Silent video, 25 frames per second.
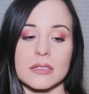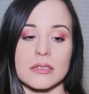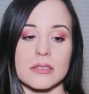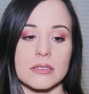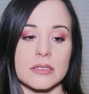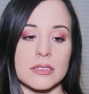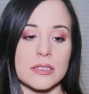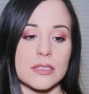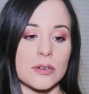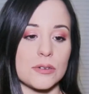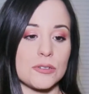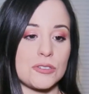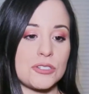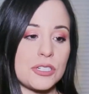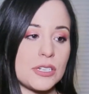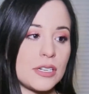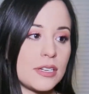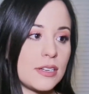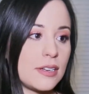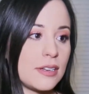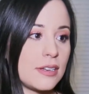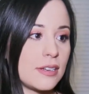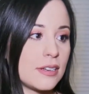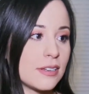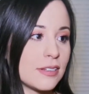So
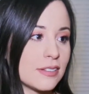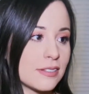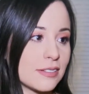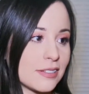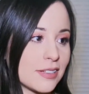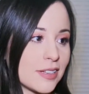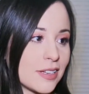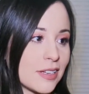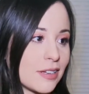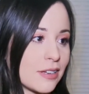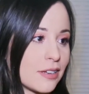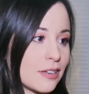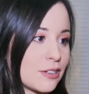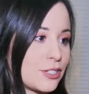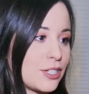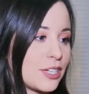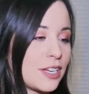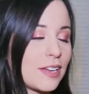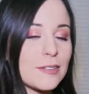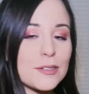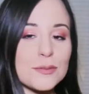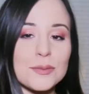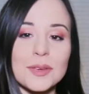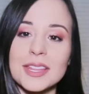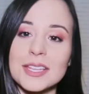she
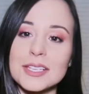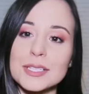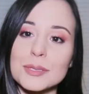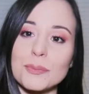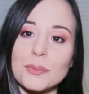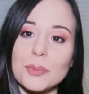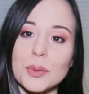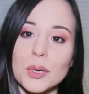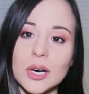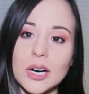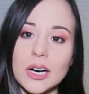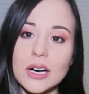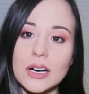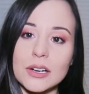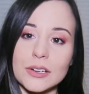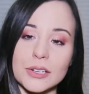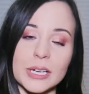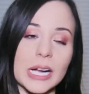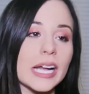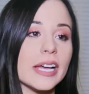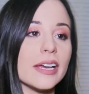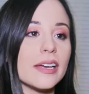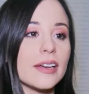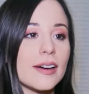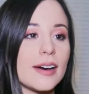gives me this book,
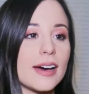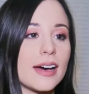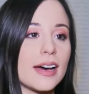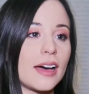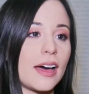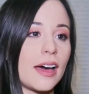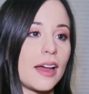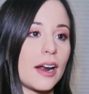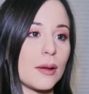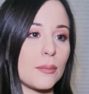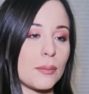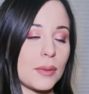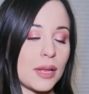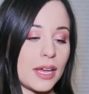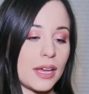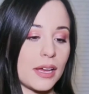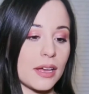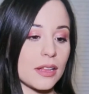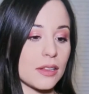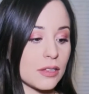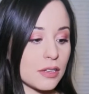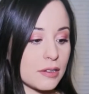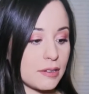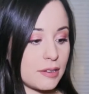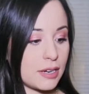right? And I'm
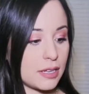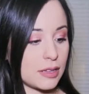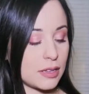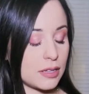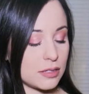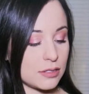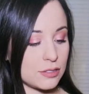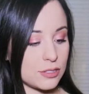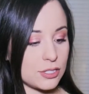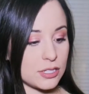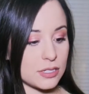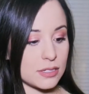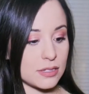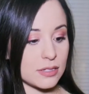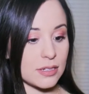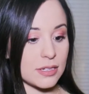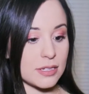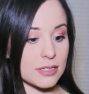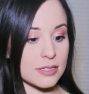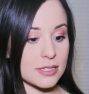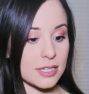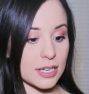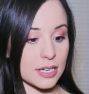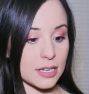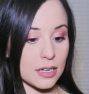like looking at,
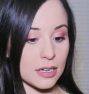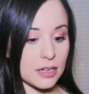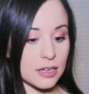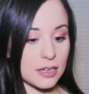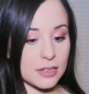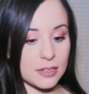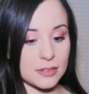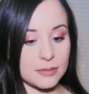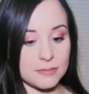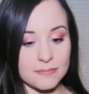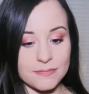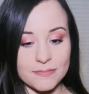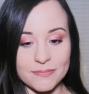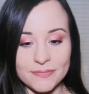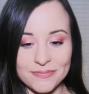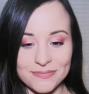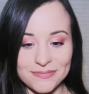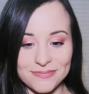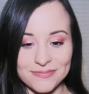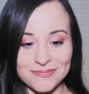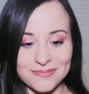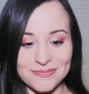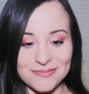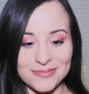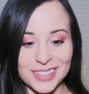it's
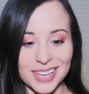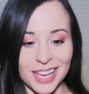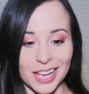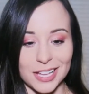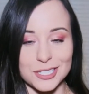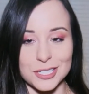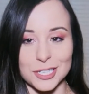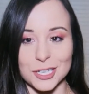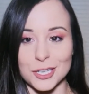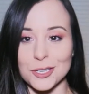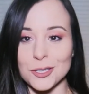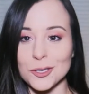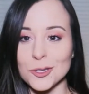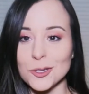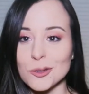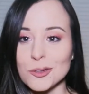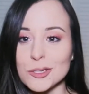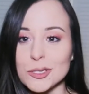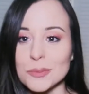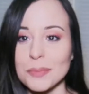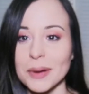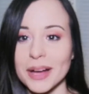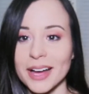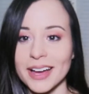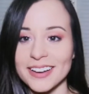a
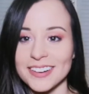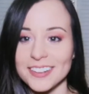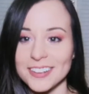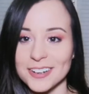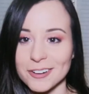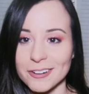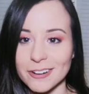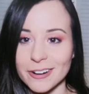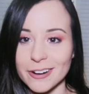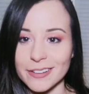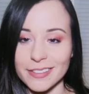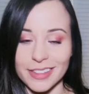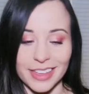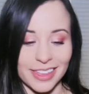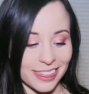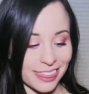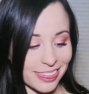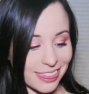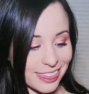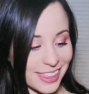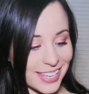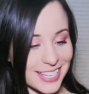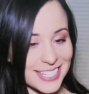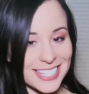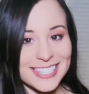huge binder,
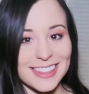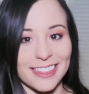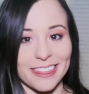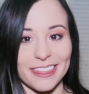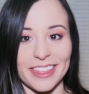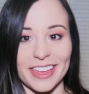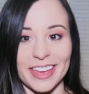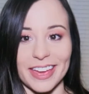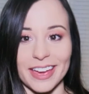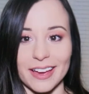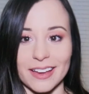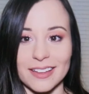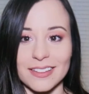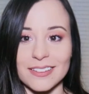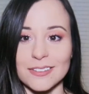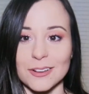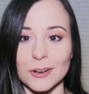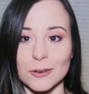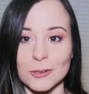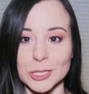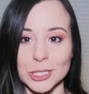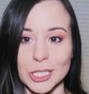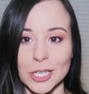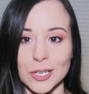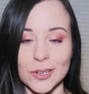like this thick,
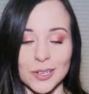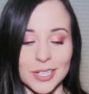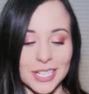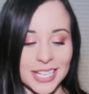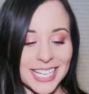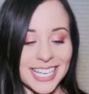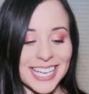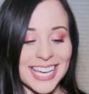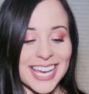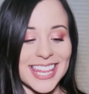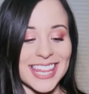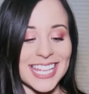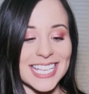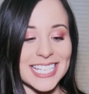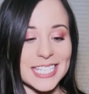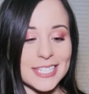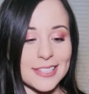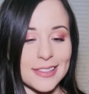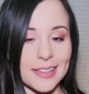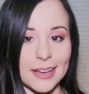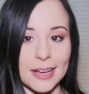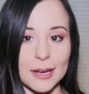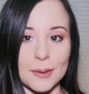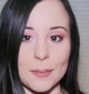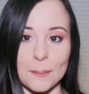no joke, this
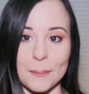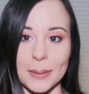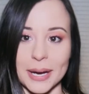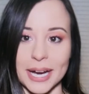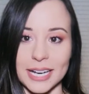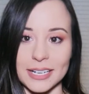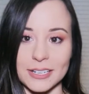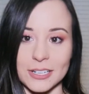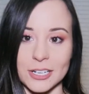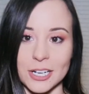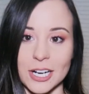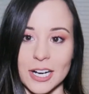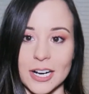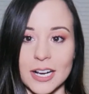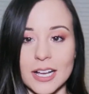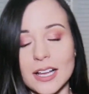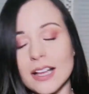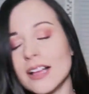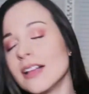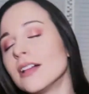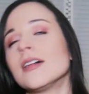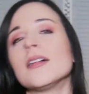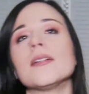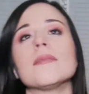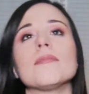thick binder,
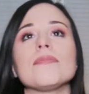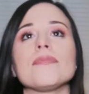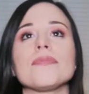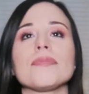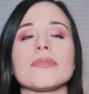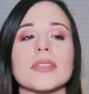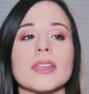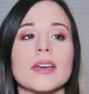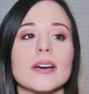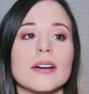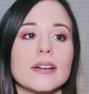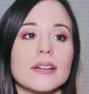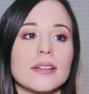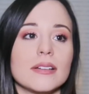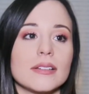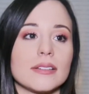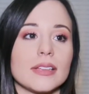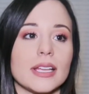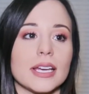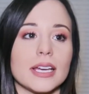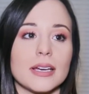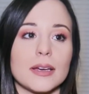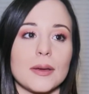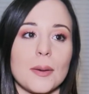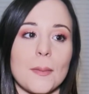
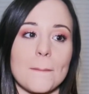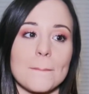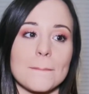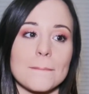like